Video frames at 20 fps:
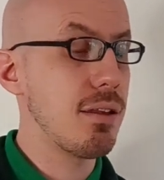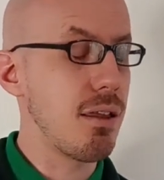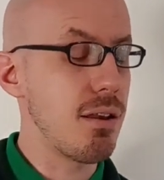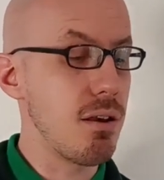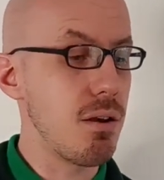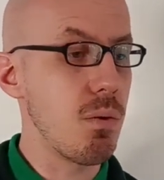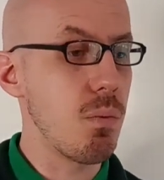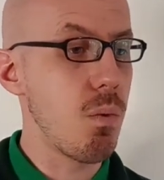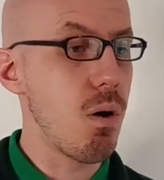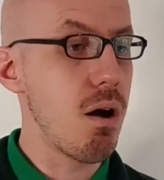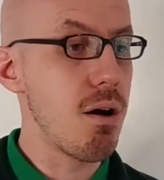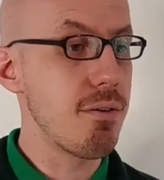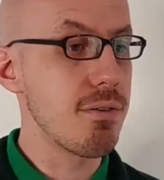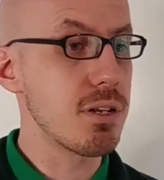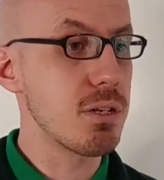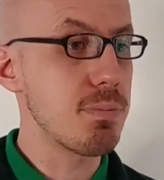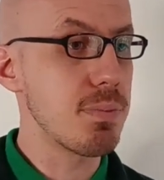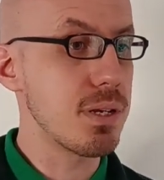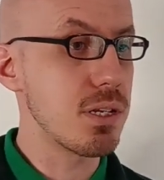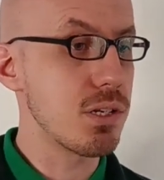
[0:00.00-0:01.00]
none of the
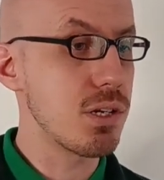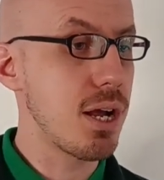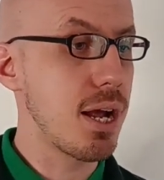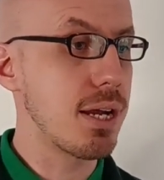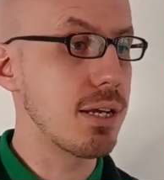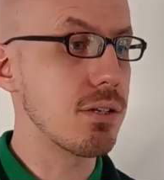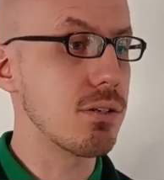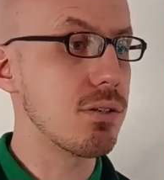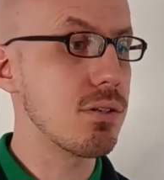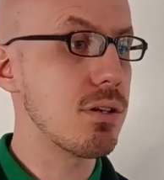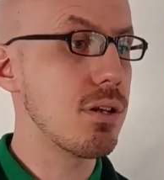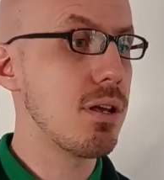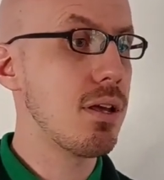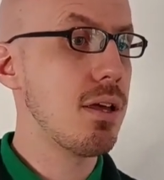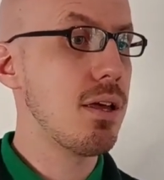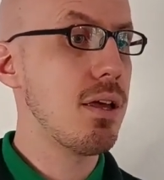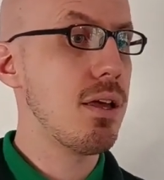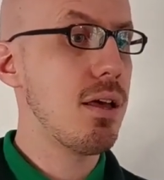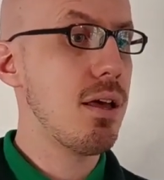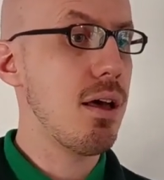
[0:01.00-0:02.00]
wiring's been changed,
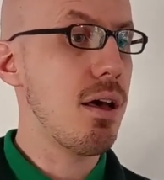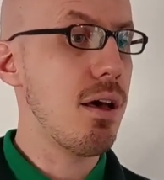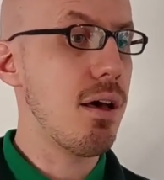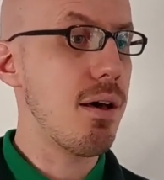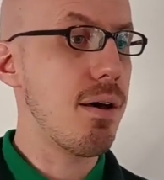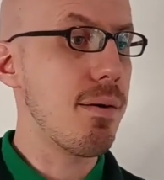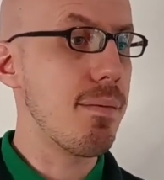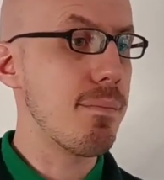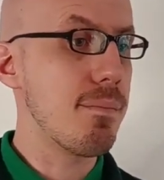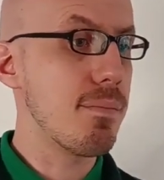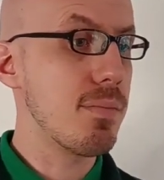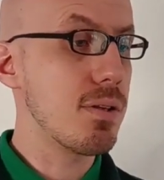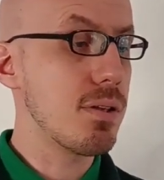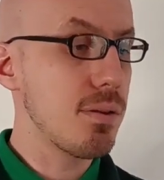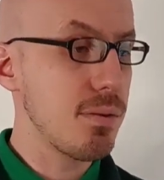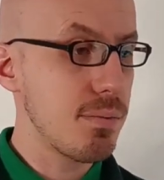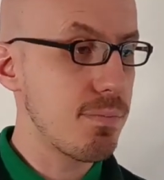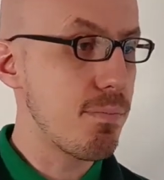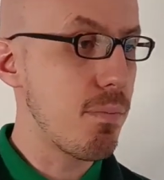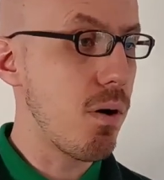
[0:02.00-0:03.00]

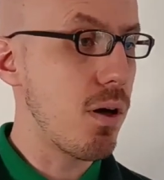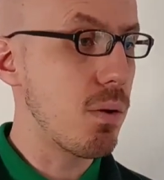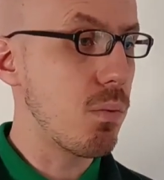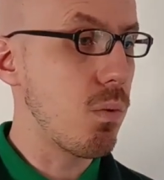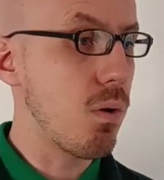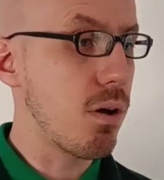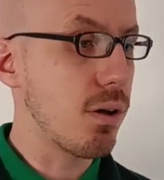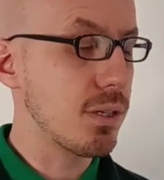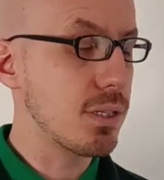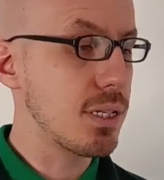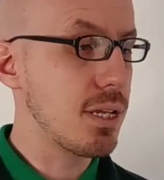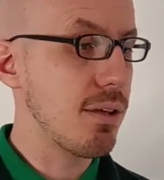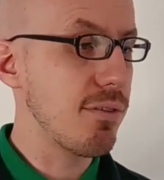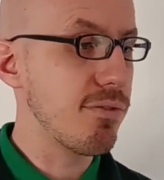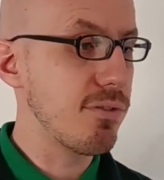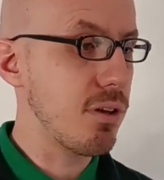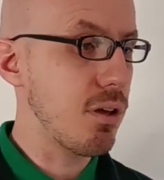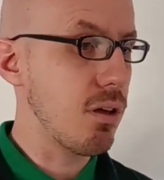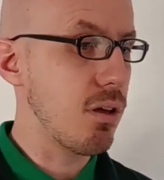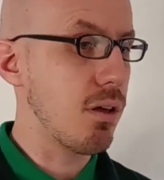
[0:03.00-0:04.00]
minor work
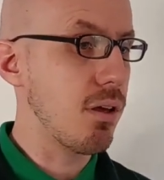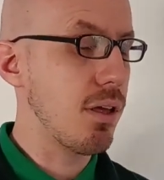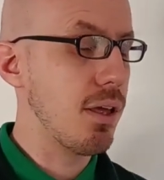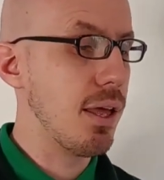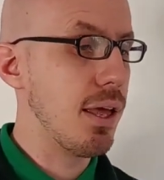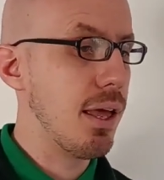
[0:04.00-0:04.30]
certificate.